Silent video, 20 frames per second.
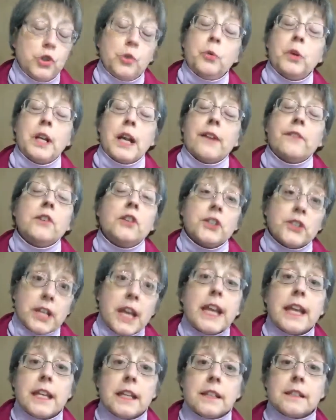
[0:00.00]
whatever it
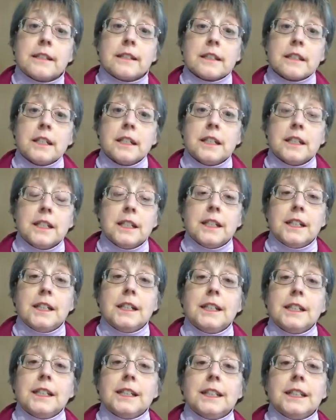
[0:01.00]
takes
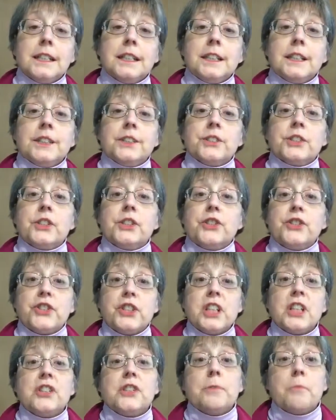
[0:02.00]
to
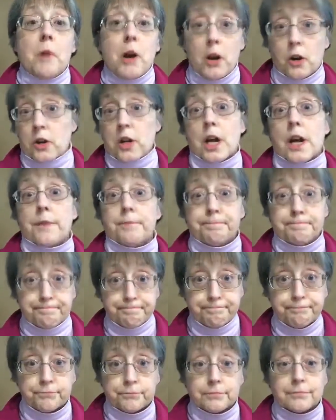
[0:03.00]
see tomorrow come.
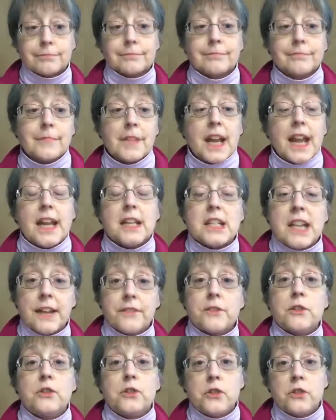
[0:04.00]
And you have
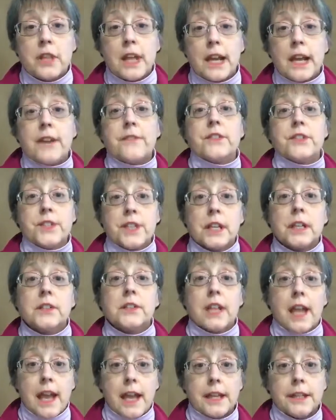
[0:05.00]
to do that every single
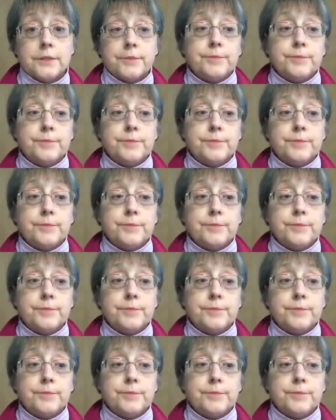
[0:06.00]
day.